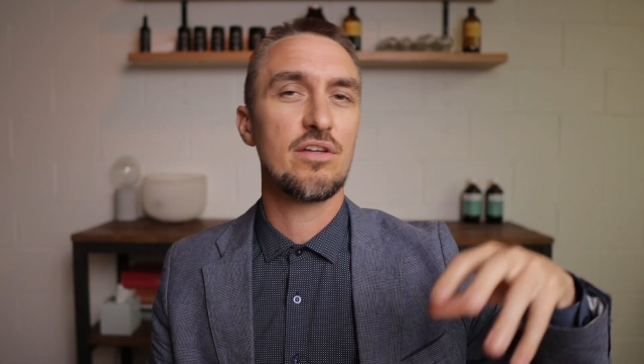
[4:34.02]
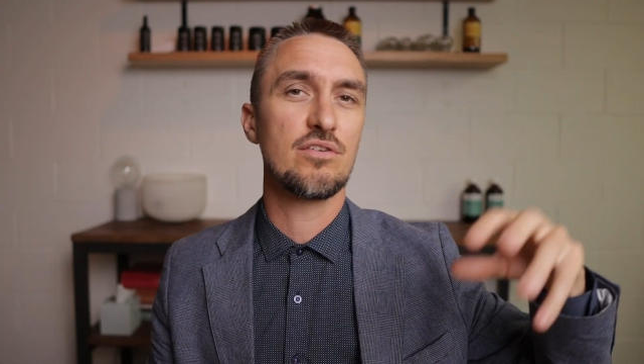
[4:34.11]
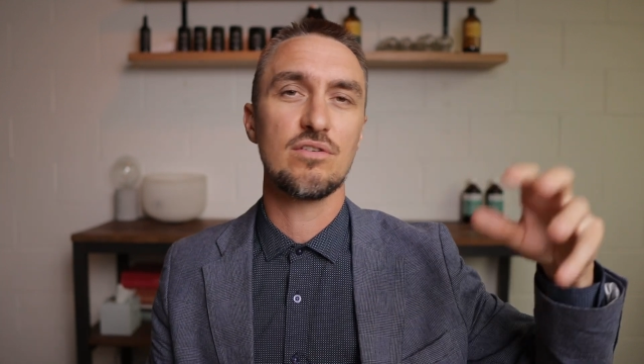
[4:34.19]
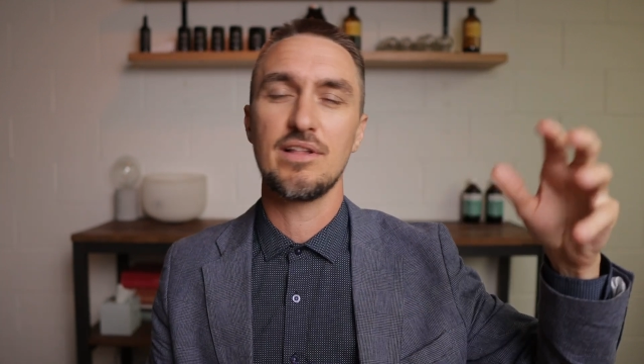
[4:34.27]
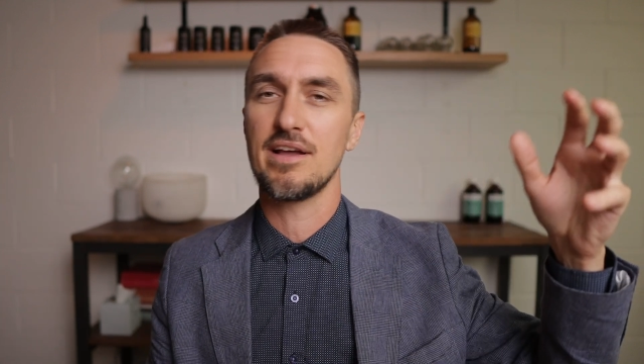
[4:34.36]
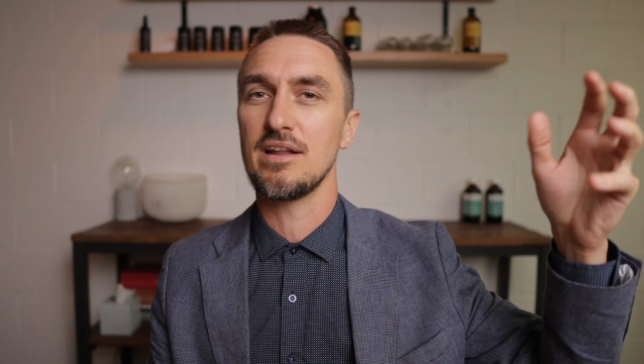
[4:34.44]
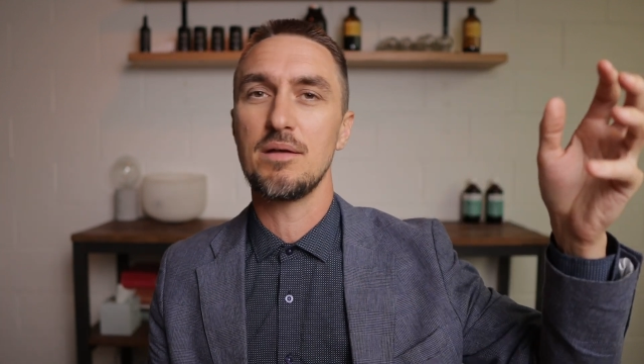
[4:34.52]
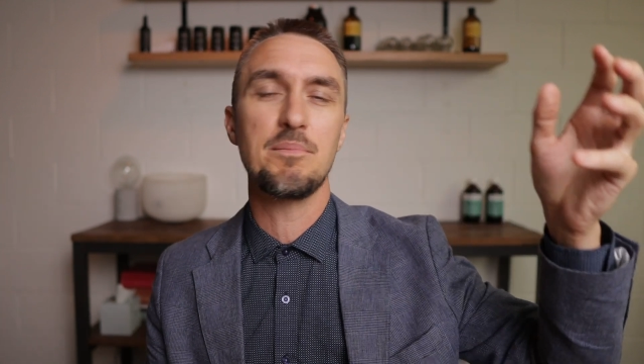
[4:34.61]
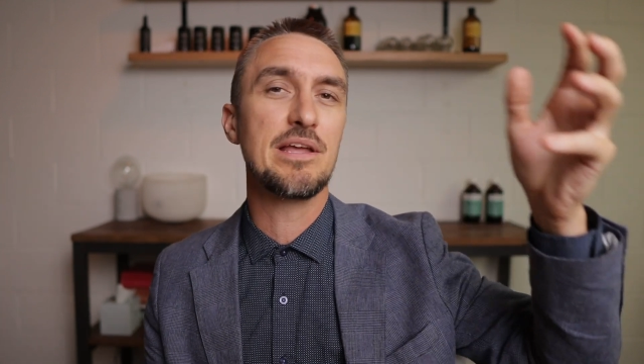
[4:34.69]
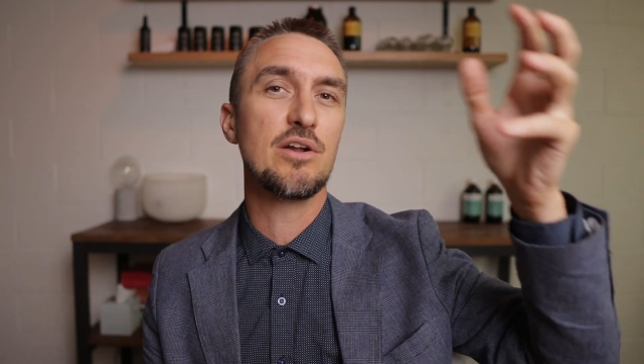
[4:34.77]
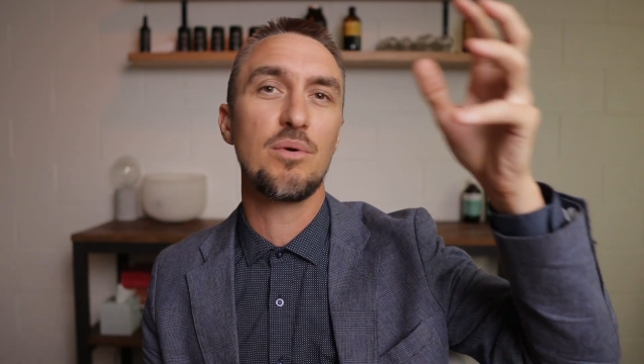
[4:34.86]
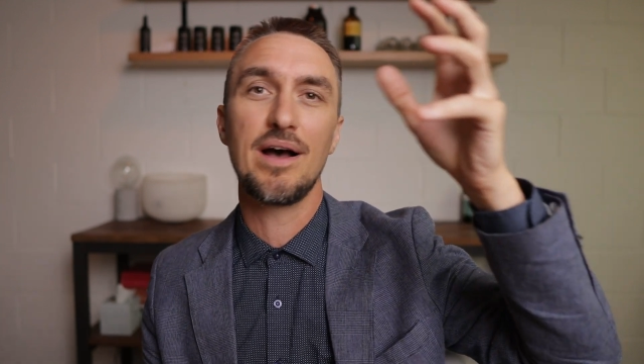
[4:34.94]
or like an
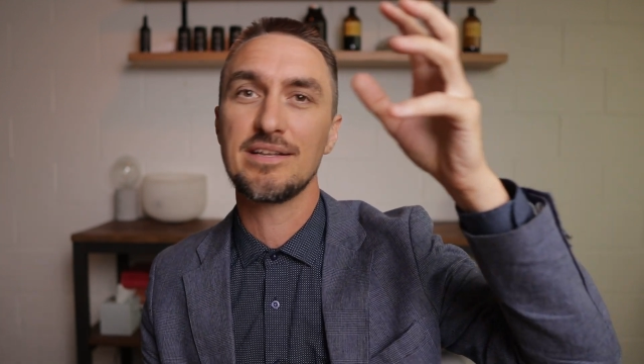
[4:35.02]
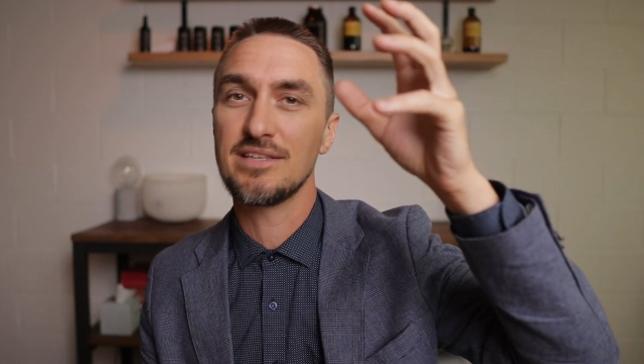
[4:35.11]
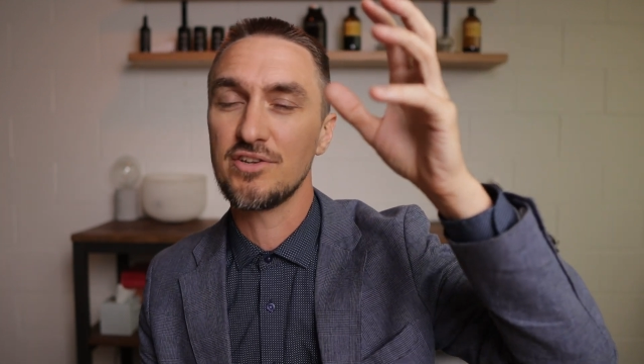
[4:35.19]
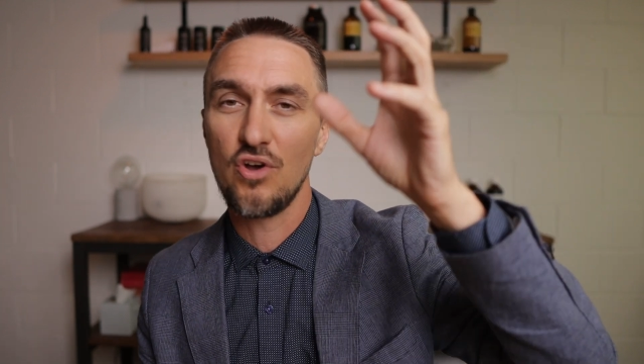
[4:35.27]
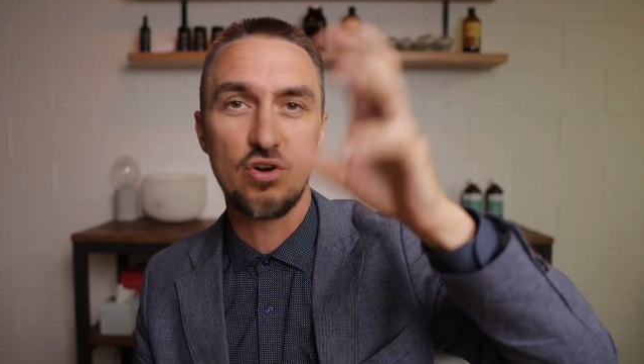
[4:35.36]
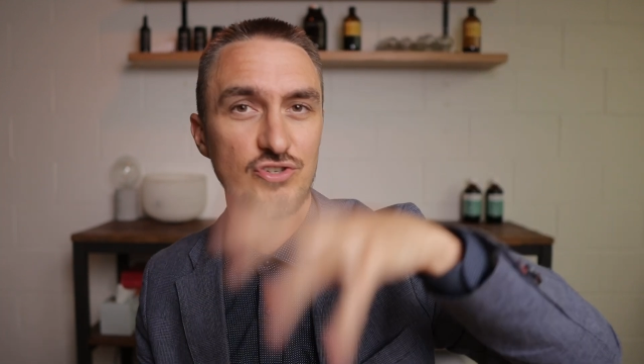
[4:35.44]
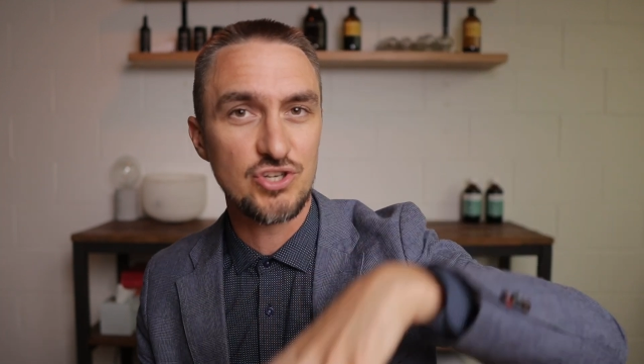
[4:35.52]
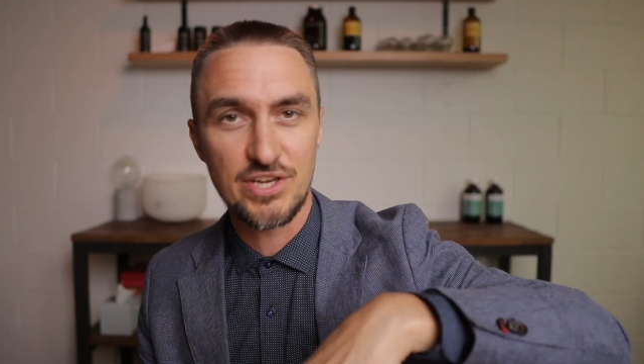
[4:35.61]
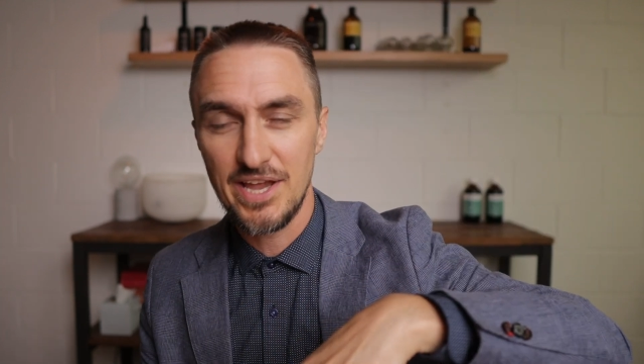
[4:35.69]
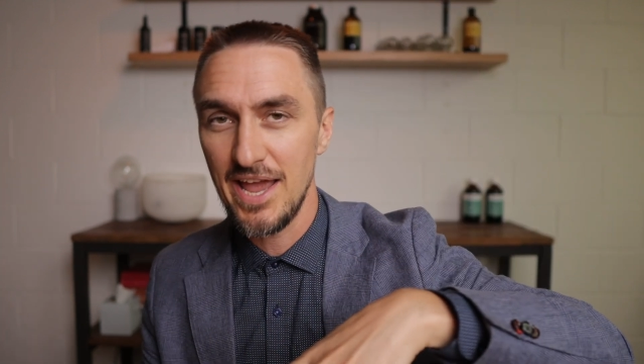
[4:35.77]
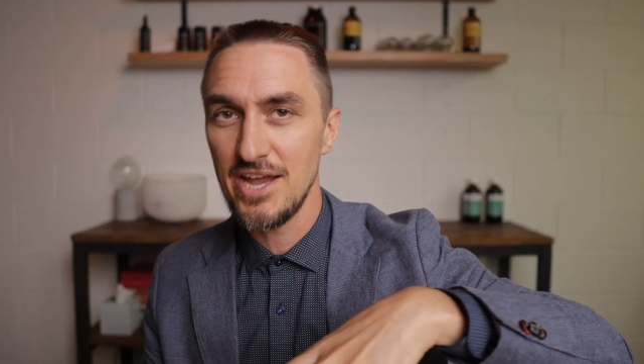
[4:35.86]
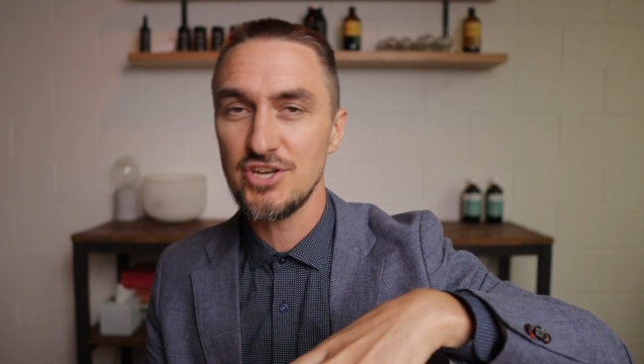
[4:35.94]
amino acid
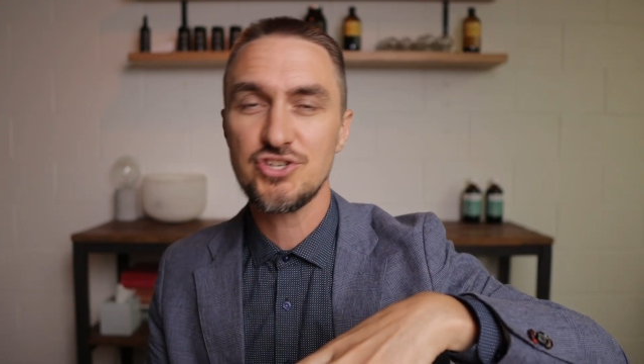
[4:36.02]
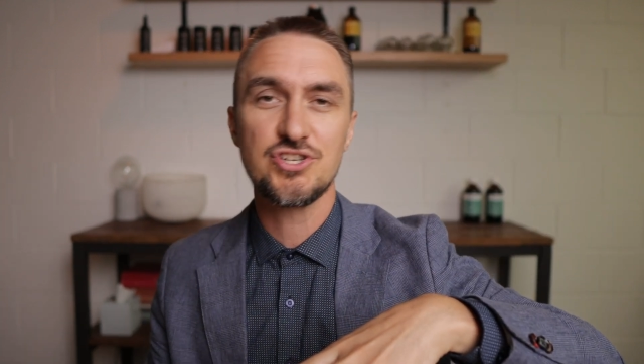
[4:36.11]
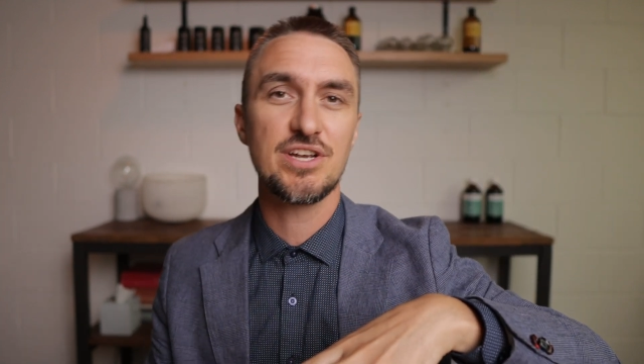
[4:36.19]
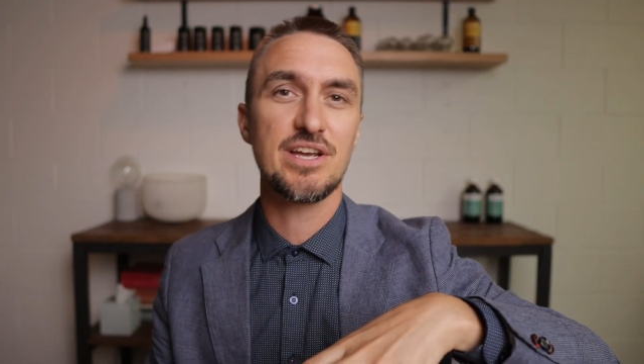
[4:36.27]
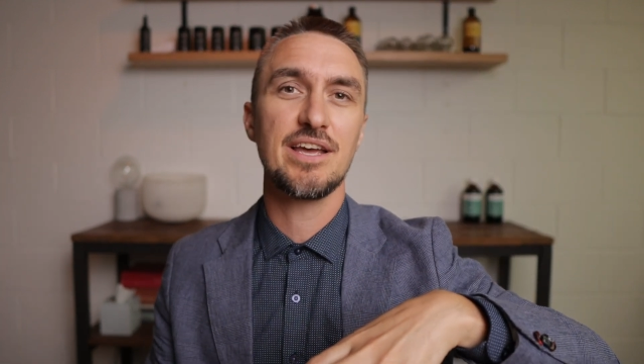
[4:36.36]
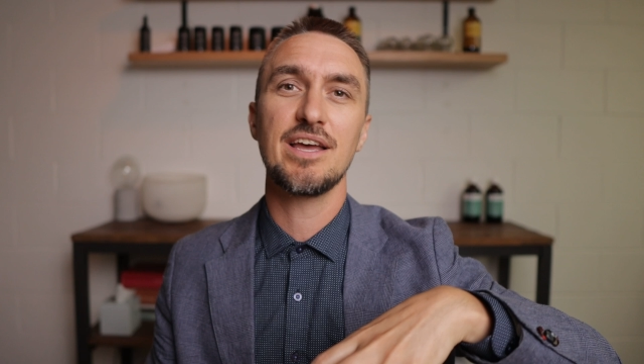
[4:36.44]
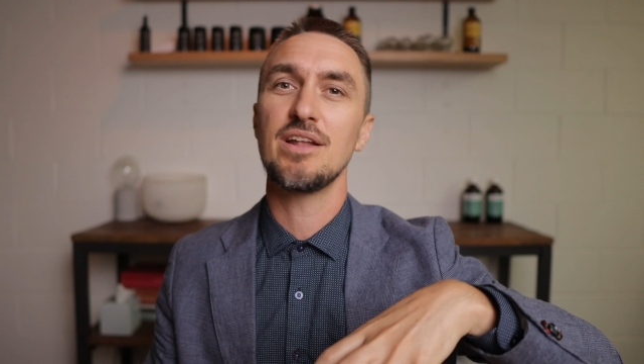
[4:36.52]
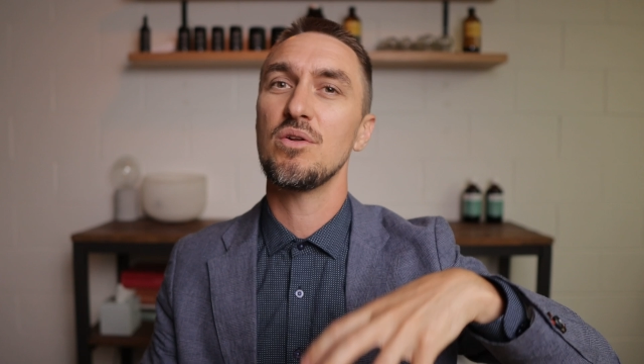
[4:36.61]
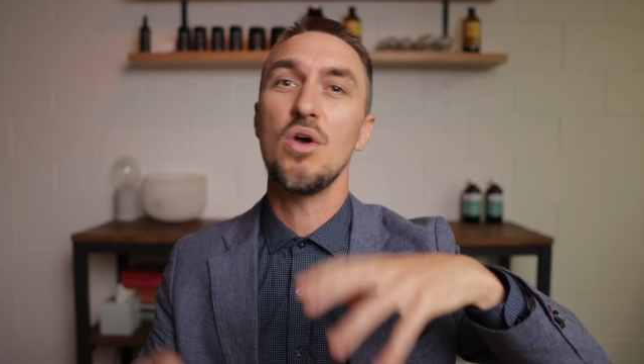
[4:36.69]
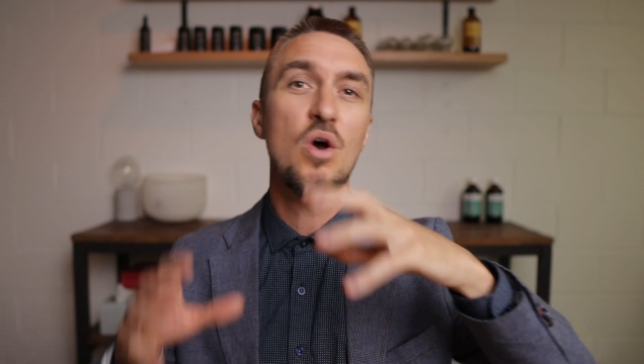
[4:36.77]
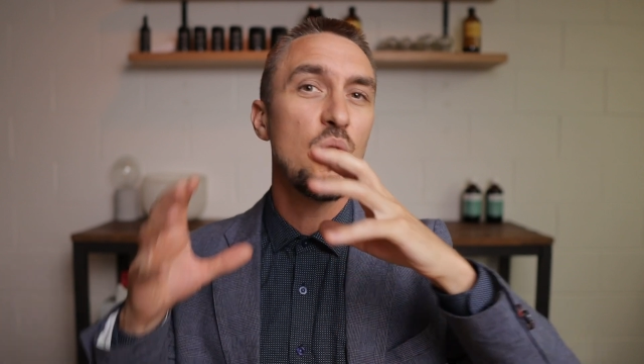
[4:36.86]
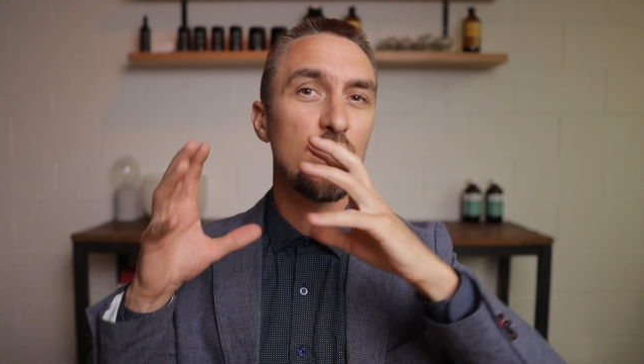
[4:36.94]
conjugation,